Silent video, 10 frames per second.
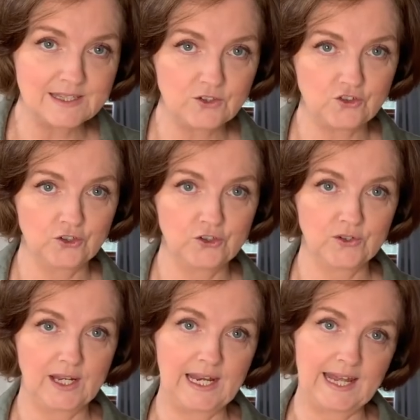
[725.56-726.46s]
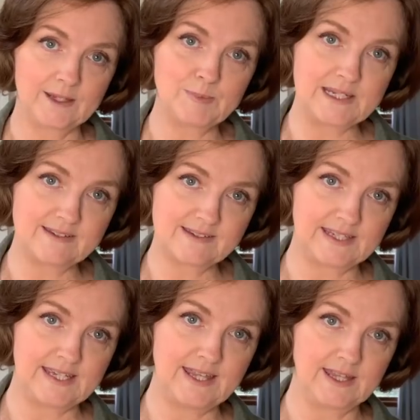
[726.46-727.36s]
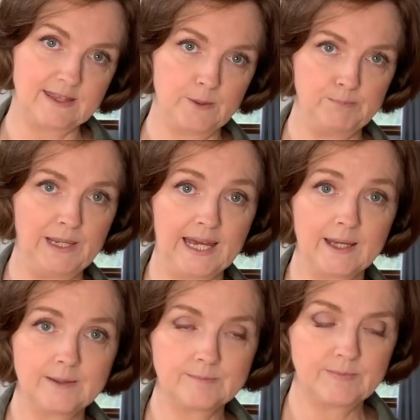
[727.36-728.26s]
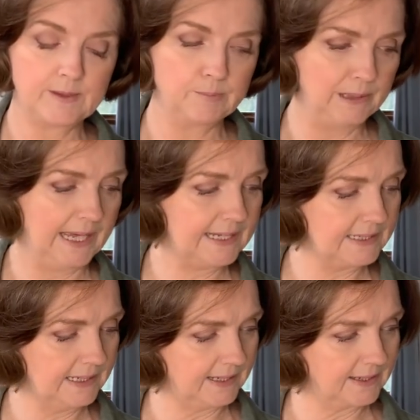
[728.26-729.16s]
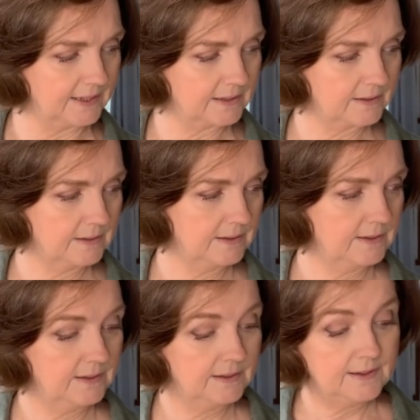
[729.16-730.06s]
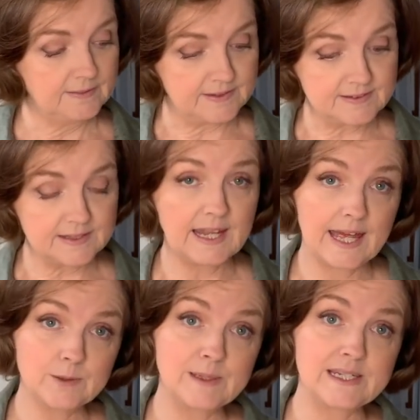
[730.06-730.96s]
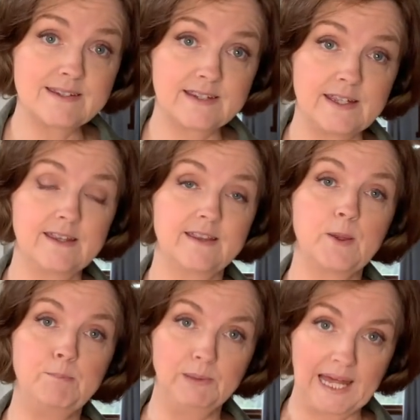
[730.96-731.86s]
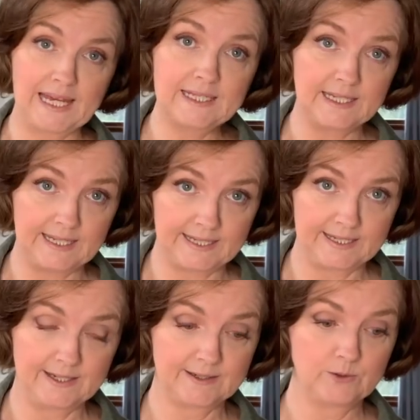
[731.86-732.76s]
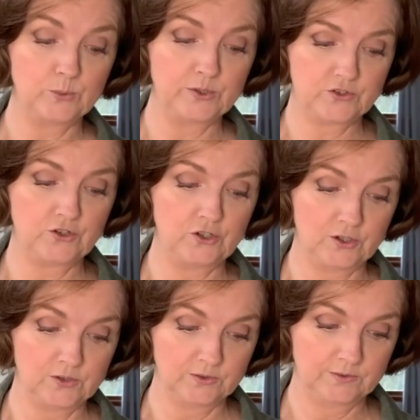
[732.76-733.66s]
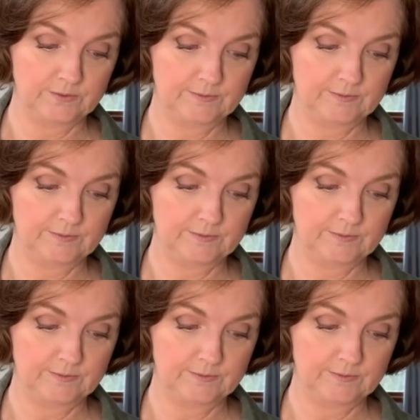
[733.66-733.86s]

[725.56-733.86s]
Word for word: in the journal allowed me to see that the black, the black leg this allowed me to see that the black leg was too long.